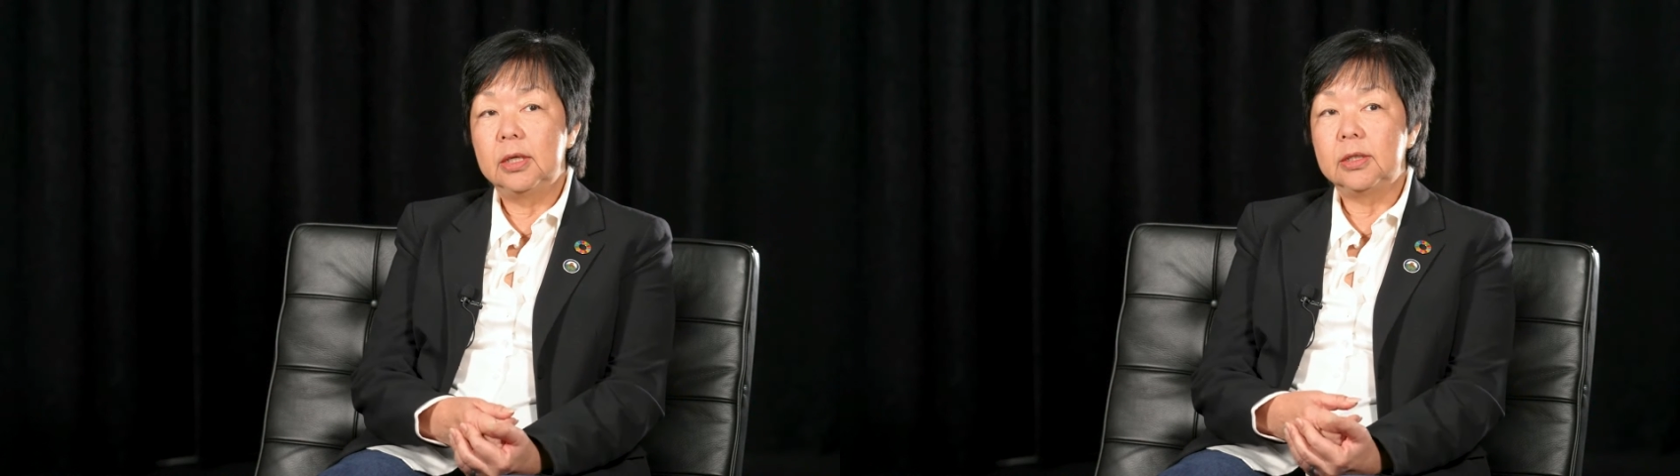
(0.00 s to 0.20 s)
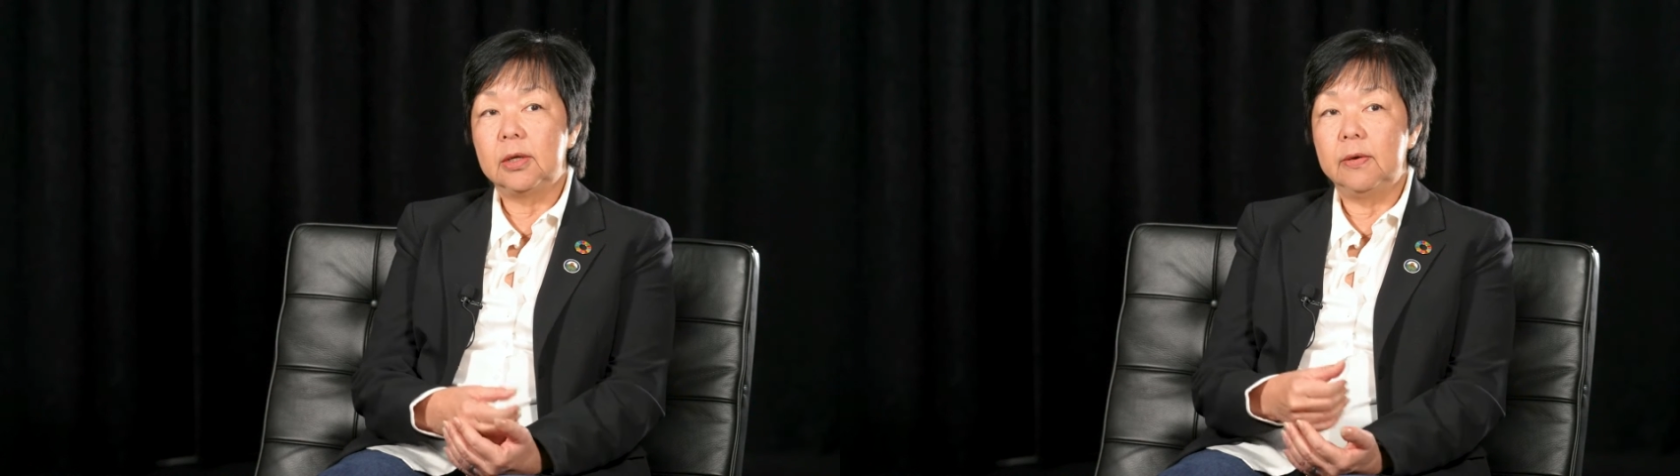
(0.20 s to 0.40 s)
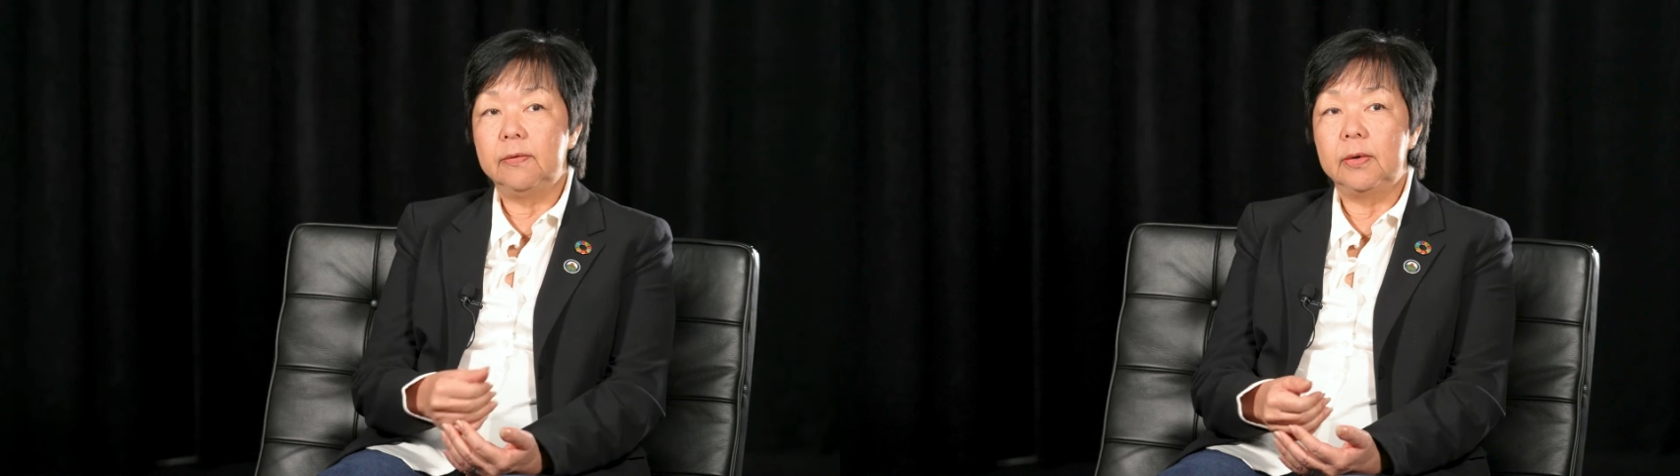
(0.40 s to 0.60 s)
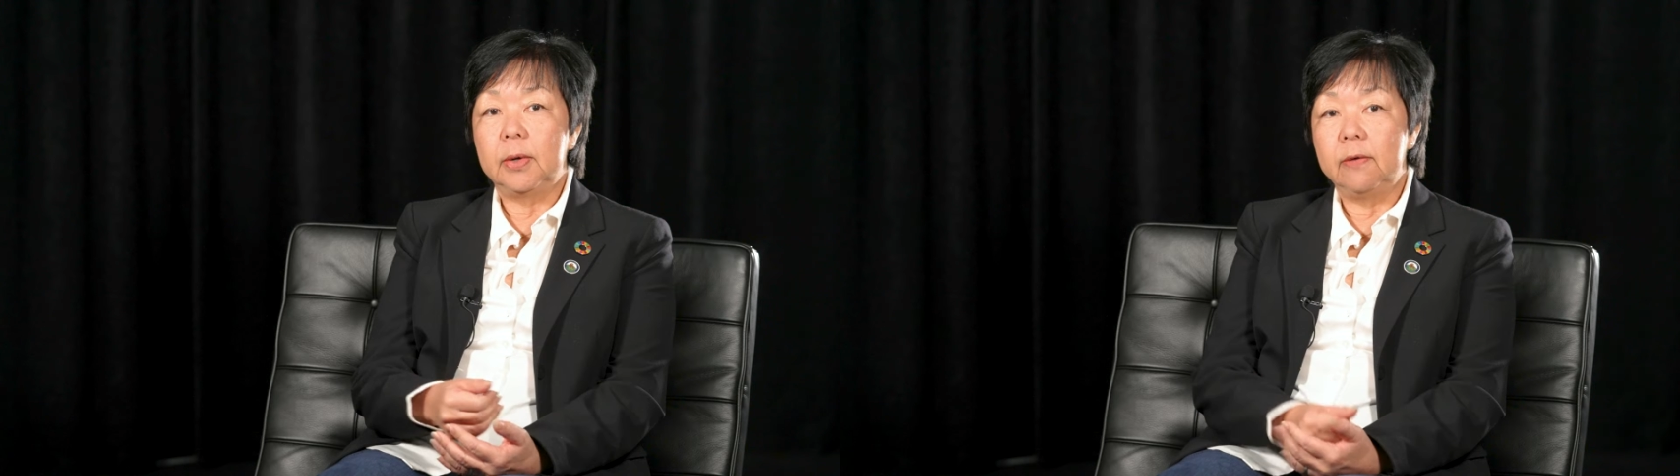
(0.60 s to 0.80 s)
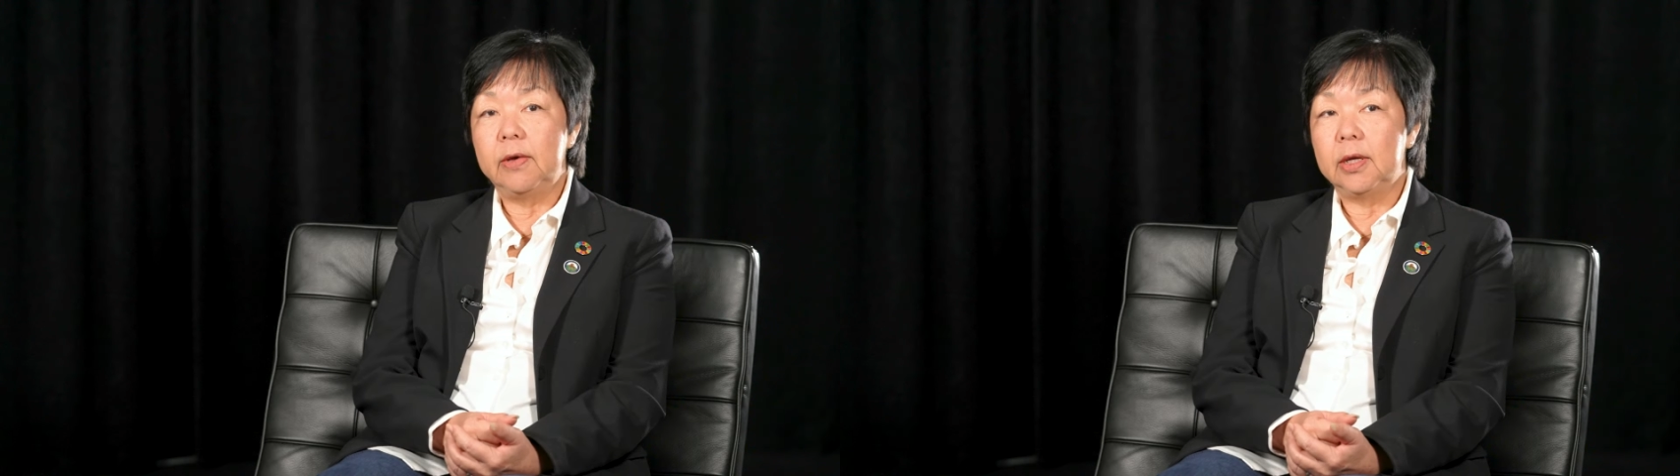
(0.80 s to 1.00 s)
So
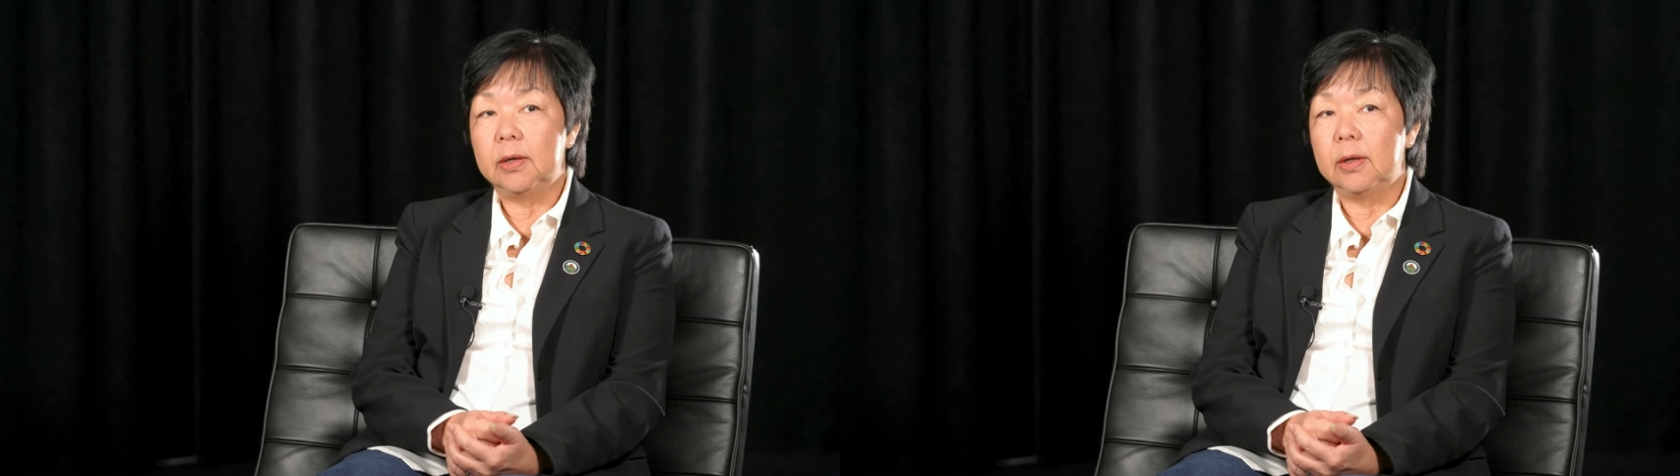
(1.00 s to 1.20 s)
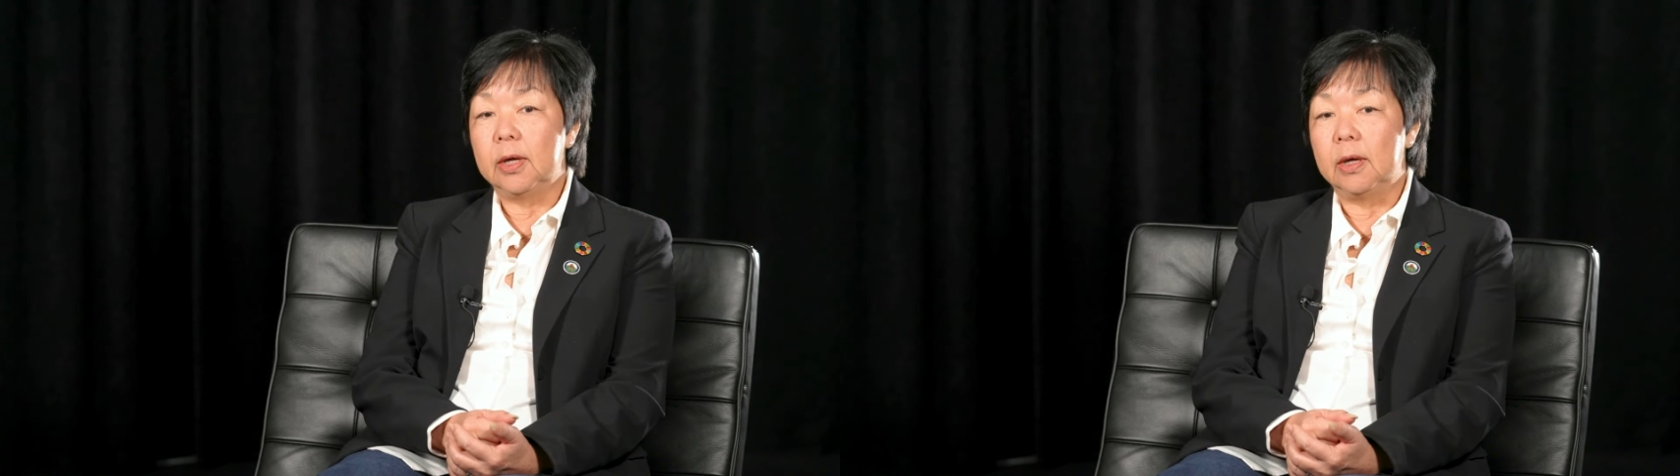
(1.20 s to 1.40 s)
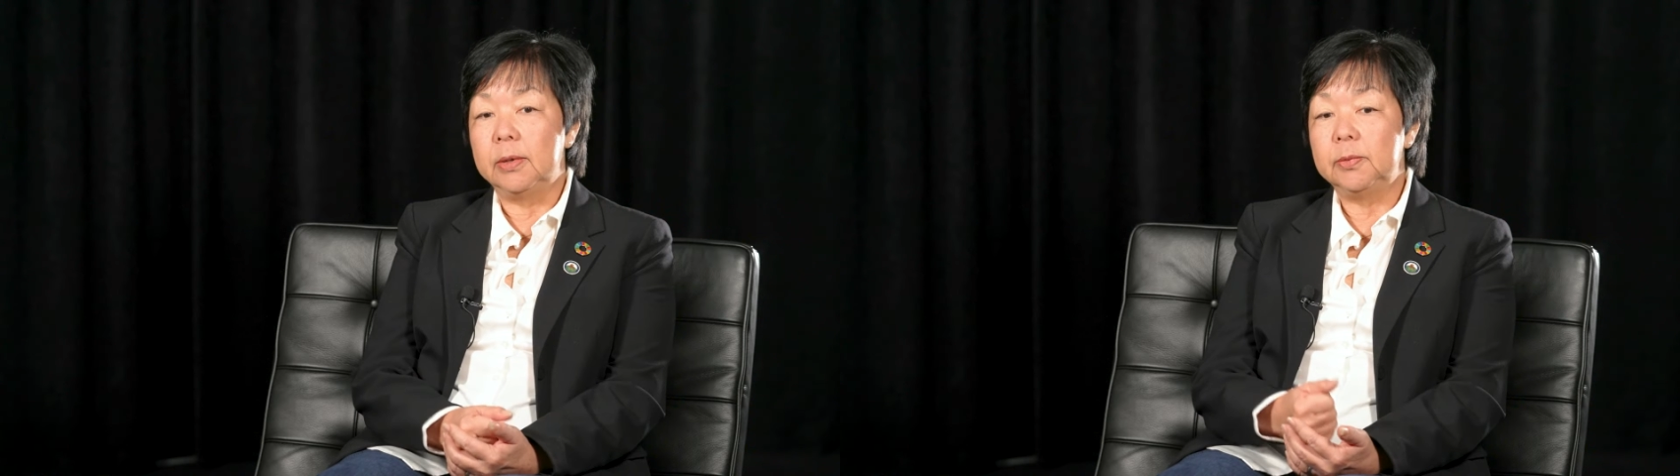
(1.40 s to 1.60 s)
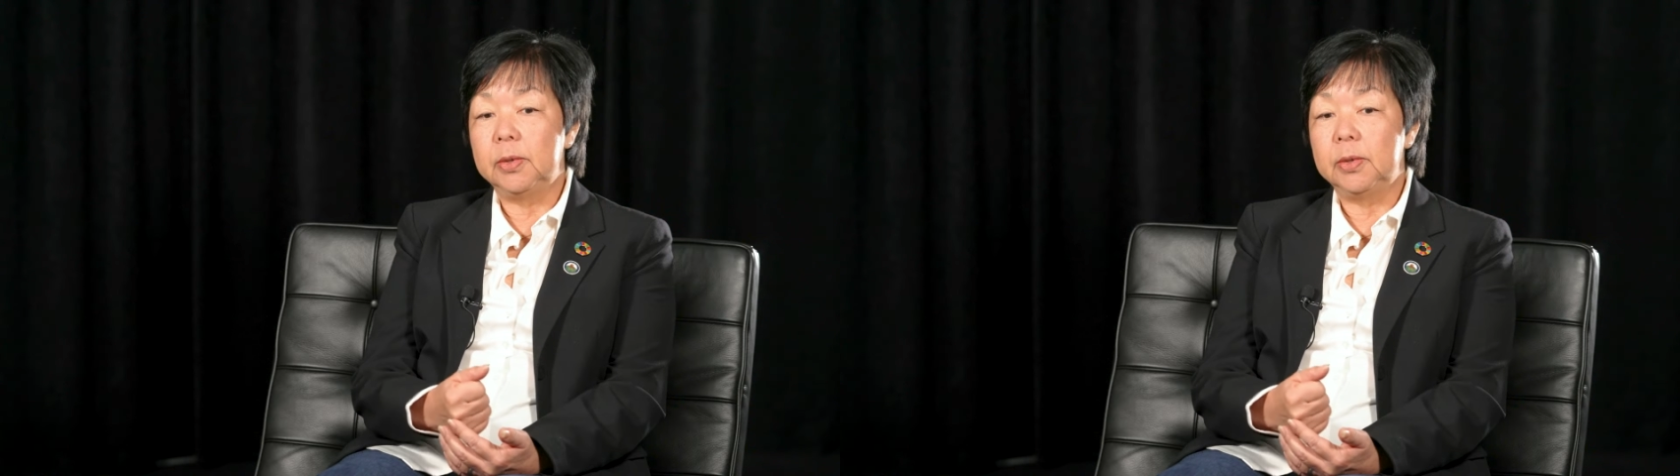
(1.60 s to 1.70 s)
it's